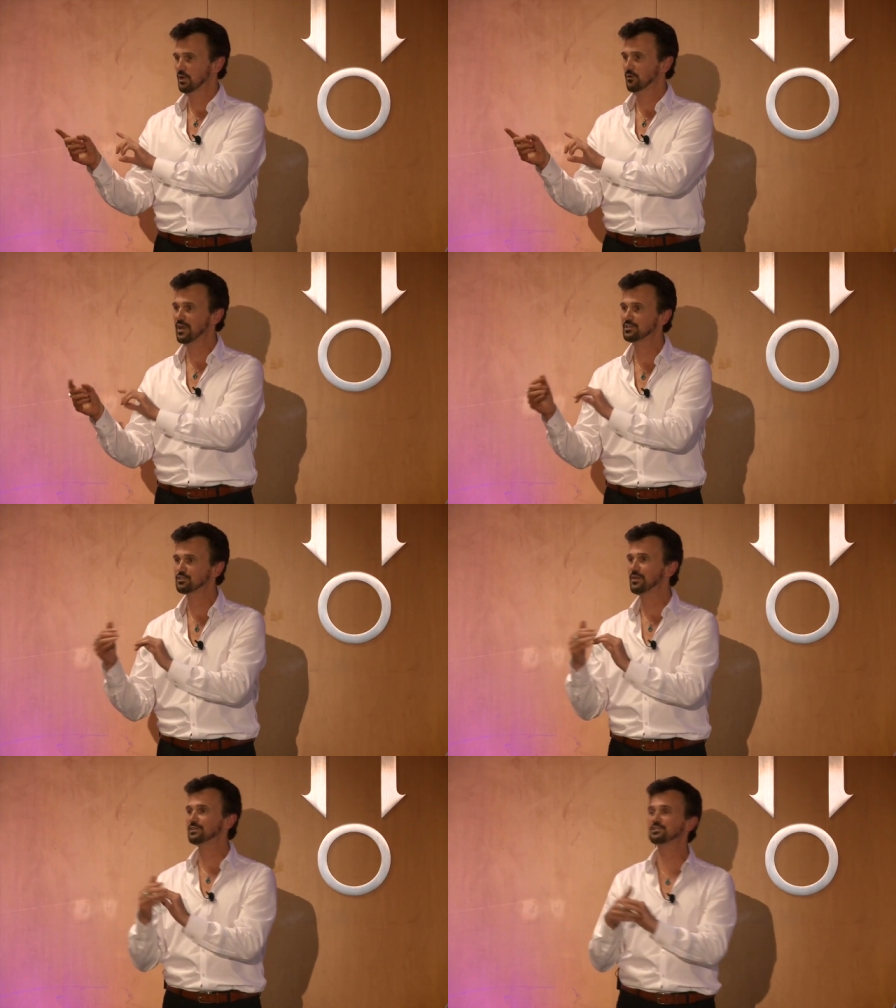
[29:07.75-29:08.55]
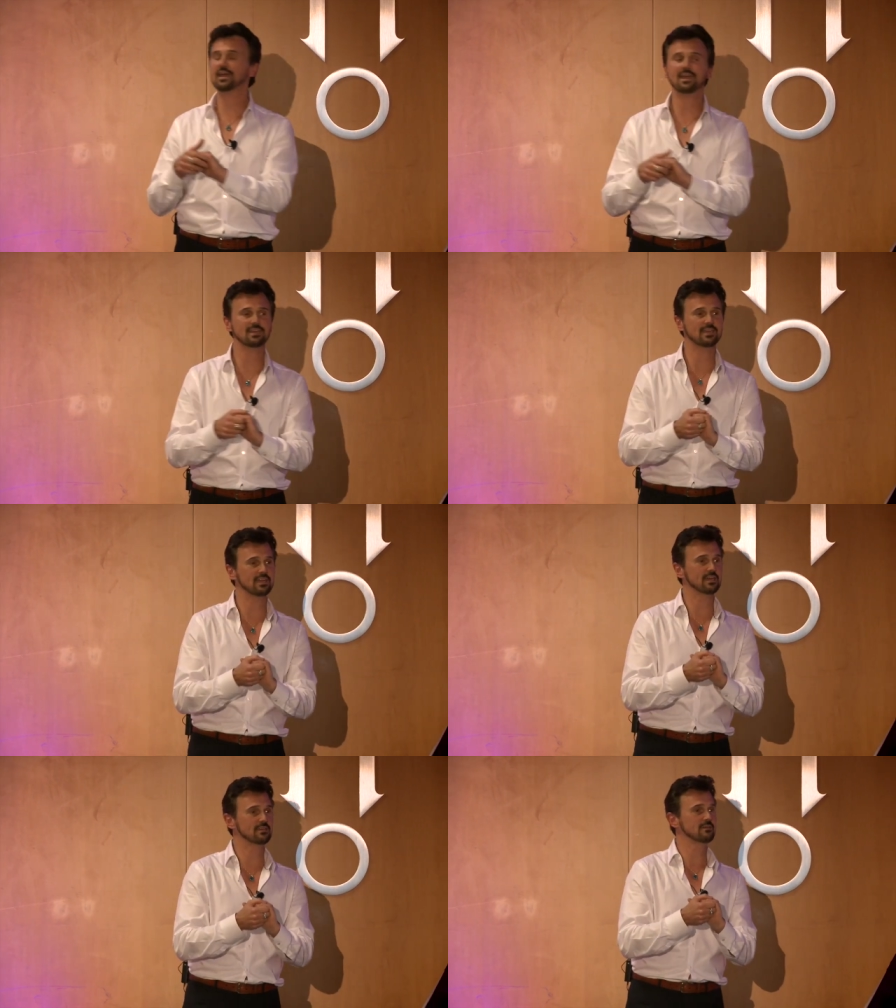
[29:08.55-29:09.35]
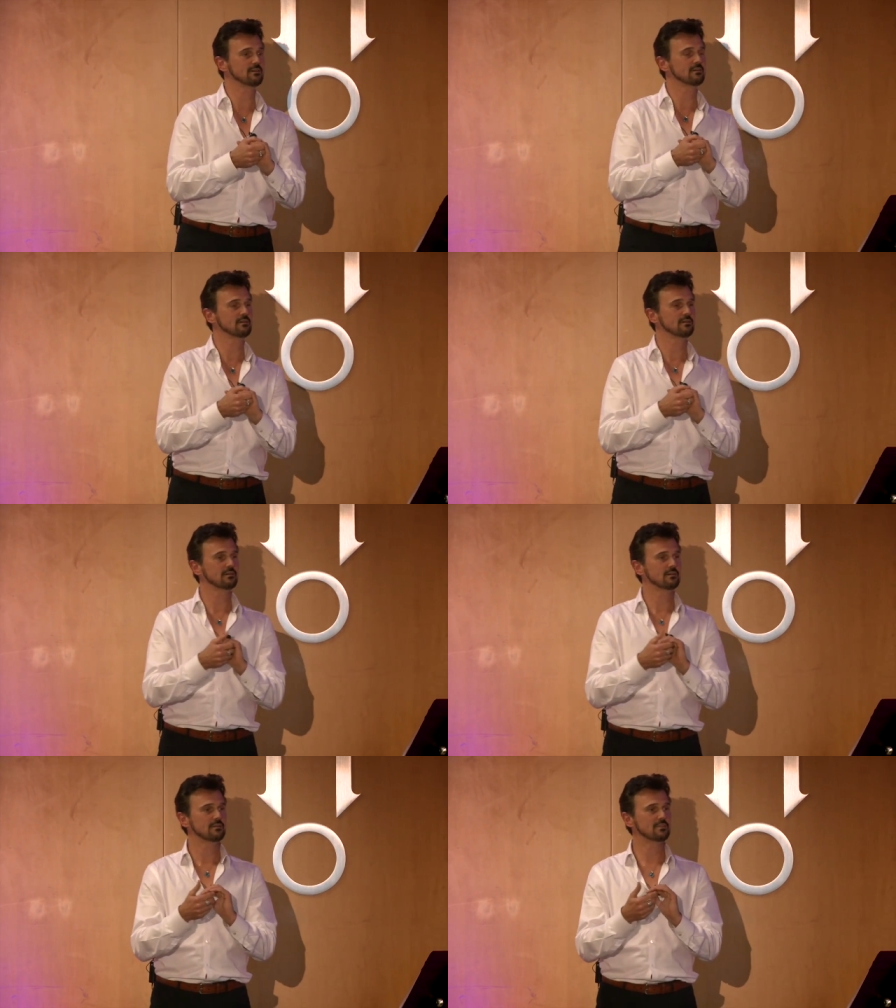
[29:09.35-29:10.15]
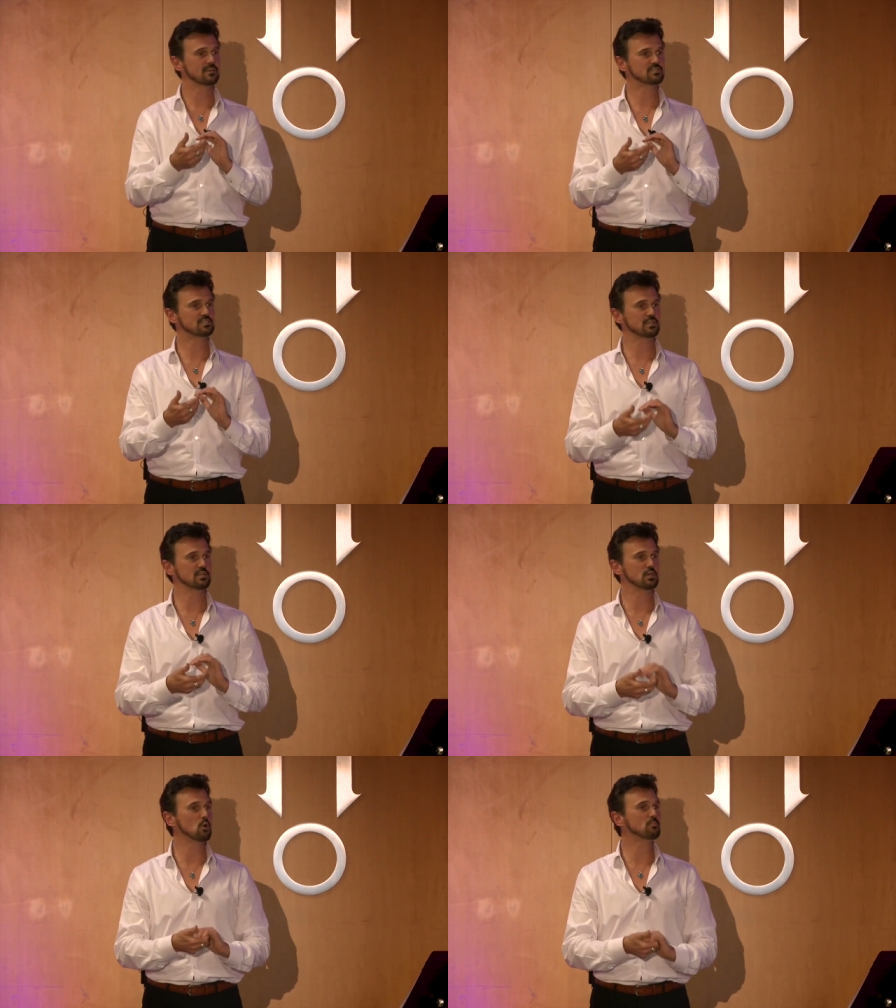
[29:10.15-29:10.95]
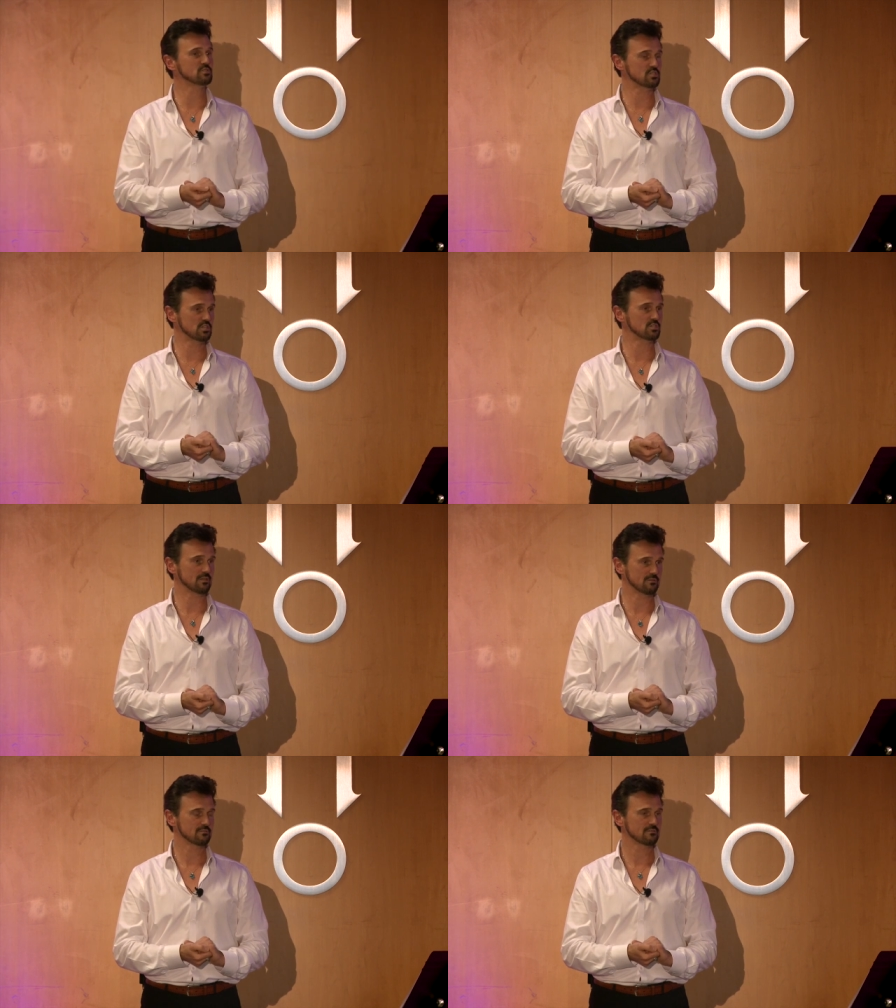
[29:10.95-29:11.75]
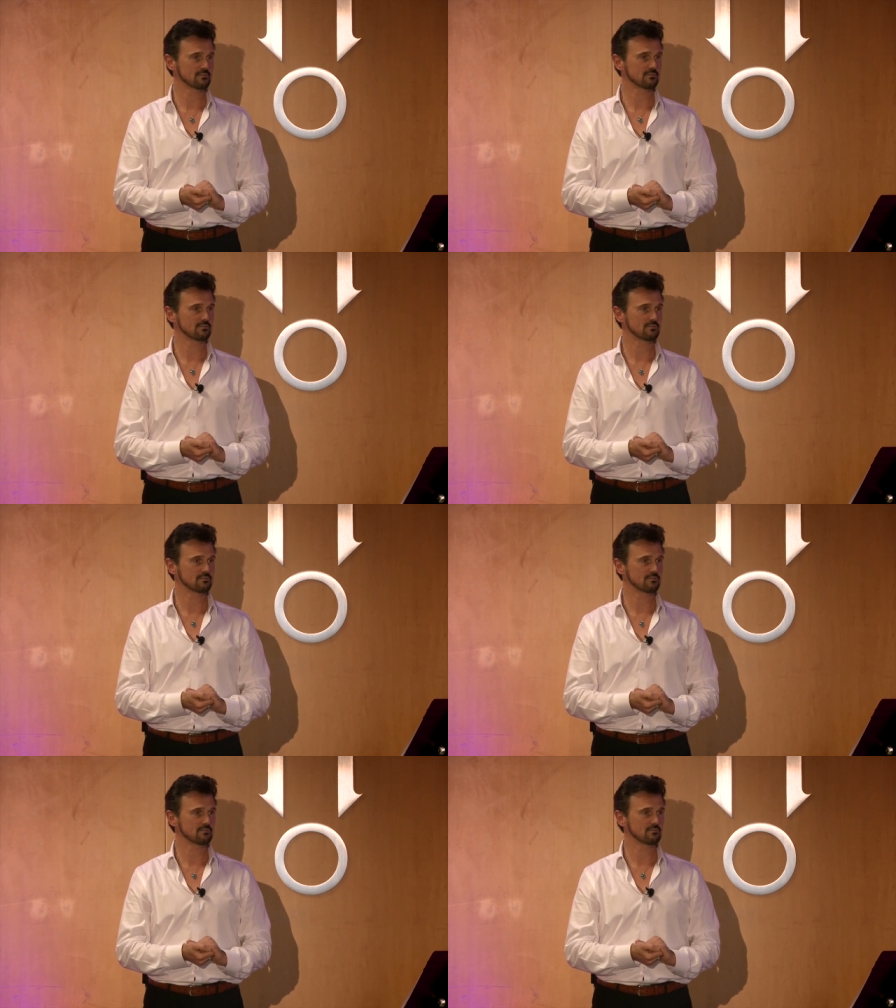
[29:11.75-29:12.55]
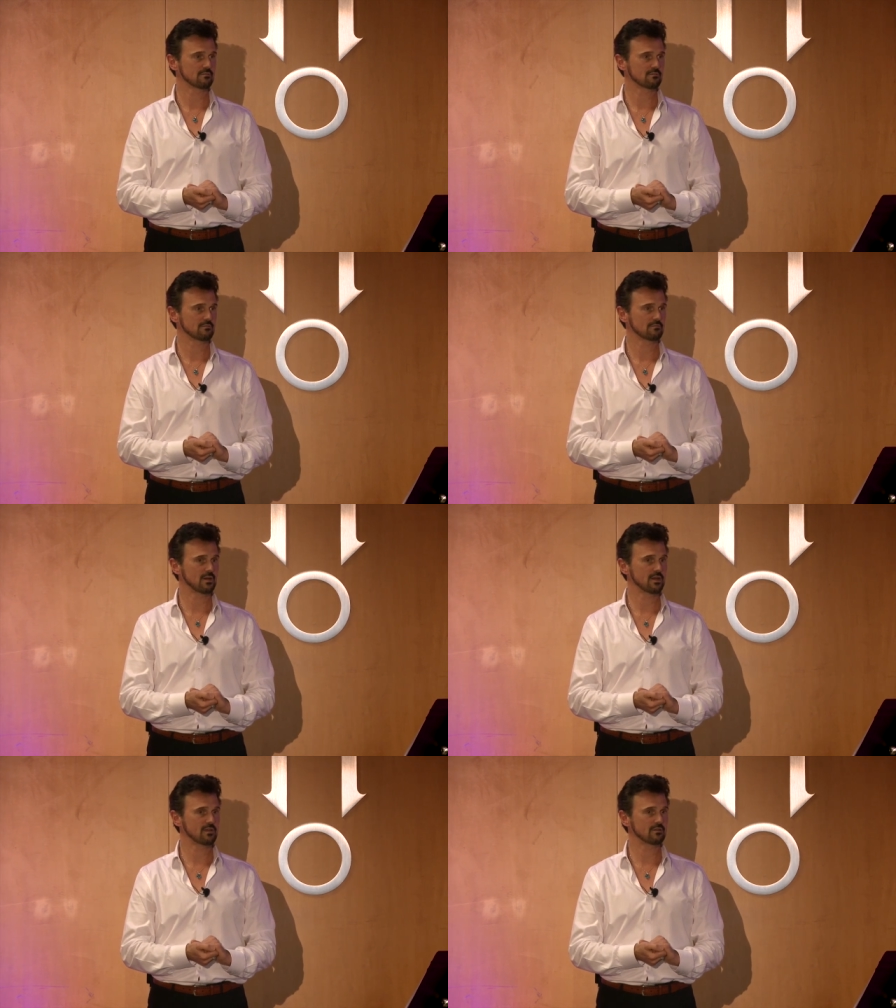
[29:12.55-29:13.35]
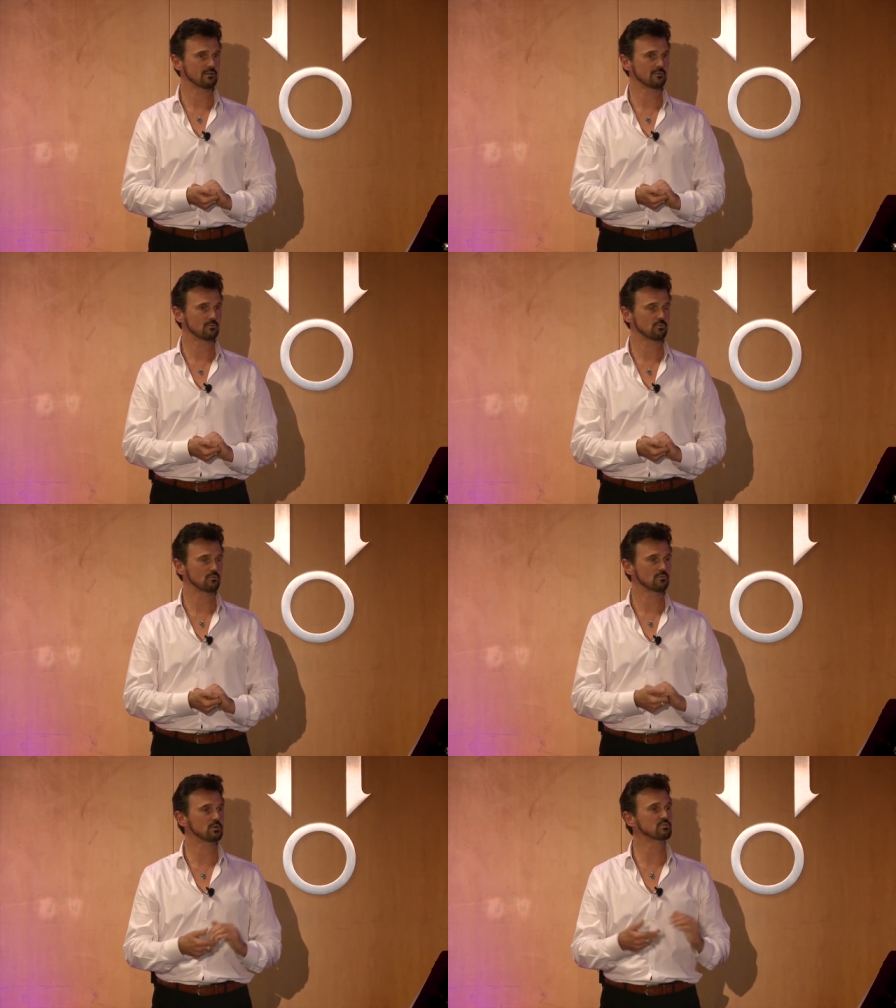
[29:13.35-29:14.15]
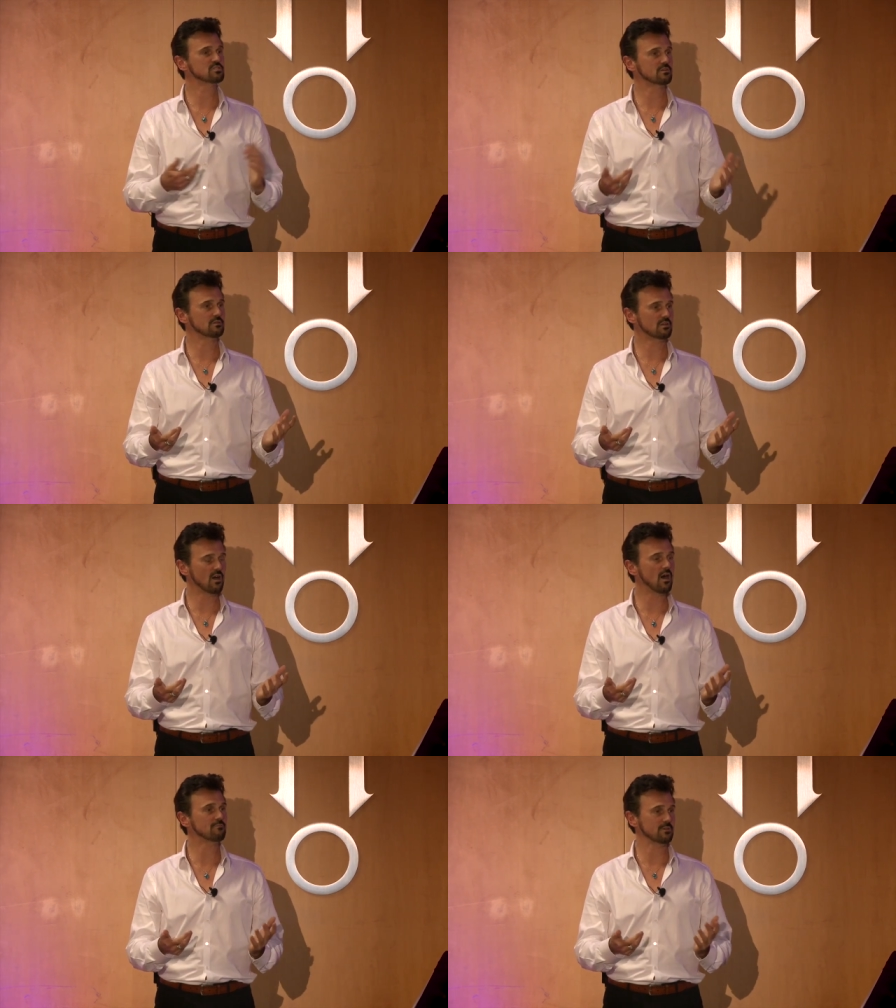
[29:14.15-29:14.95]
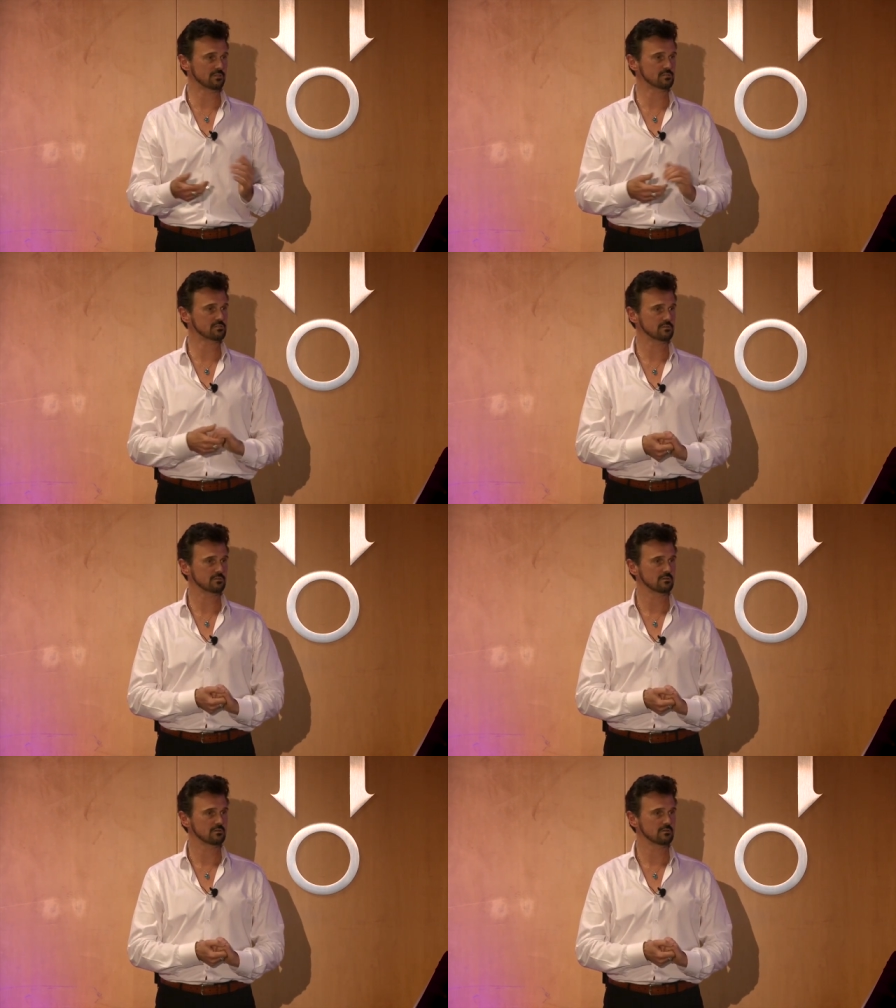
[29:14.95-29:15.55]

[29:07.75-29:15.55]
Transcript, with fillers: Okay, so let's say in this CEO position, right, there was confidence.